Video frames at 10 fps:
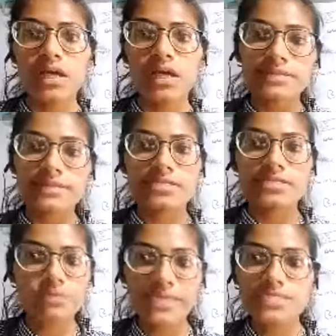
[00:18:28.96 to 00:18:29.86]
This is
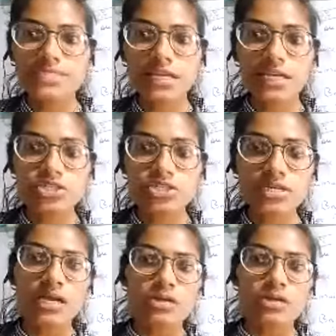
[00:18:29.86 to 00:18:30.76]
basic in nature.
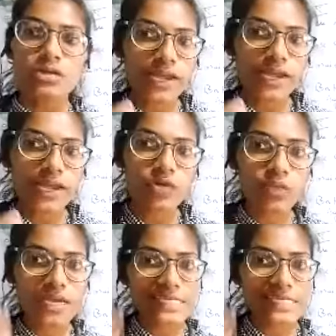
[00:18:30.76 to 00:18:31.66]
So whenever we
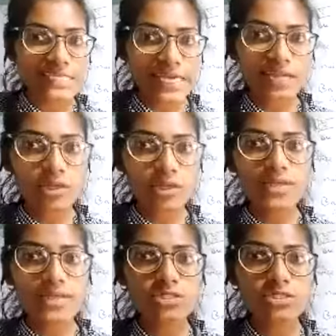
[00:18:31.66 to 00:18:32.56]
intake the
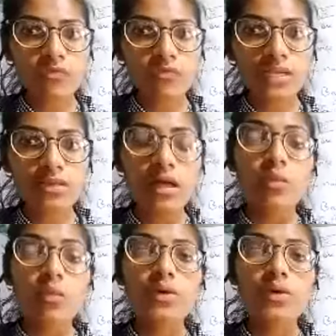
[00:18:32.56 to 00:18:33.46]
quantity of it,
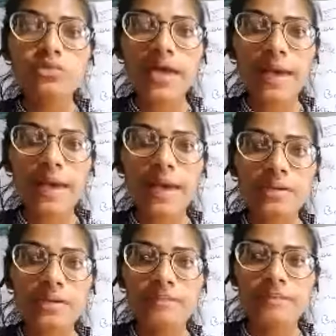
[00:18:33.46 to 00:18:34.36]
what would happen?
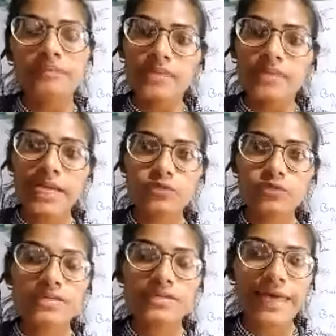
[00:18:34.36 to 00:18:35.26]
It would
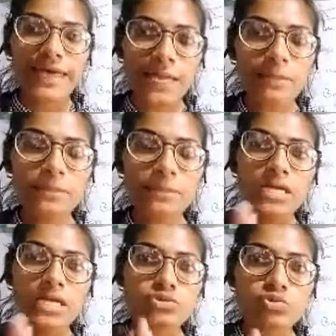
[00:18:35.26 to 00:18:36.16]
help
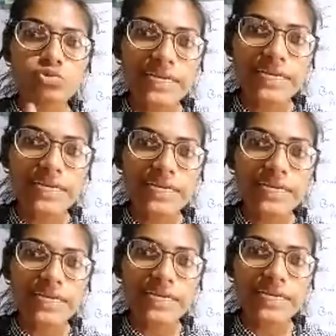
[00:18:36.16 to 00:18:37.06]
to release
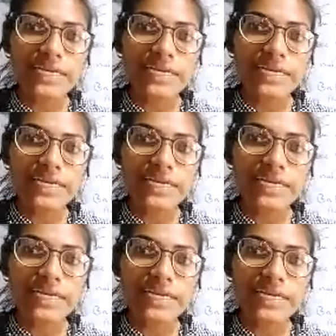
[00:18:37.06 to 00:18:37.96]
the
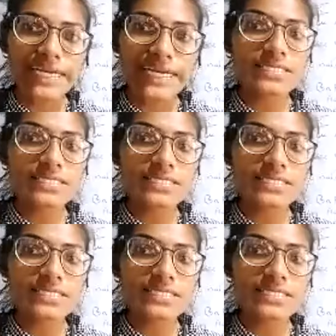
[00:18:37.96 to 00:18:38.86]
activity,
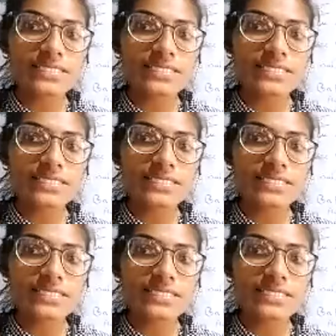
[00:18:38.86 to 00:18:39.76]
it would
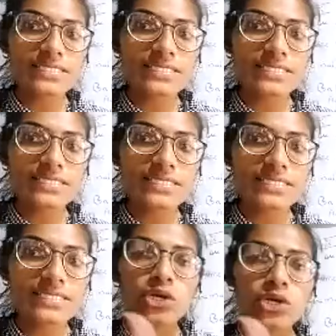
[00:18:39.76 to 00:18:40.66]

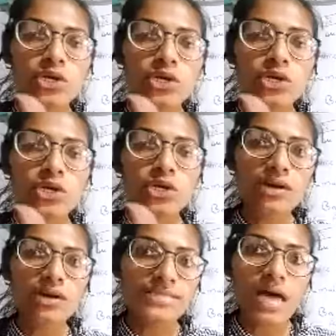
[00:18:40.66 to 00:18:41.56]
neutralize, it
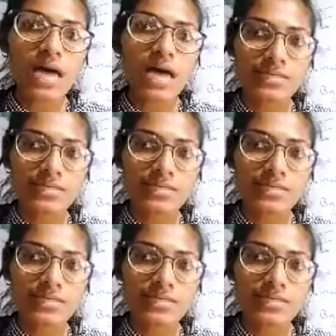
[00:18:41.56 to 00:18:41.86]
would help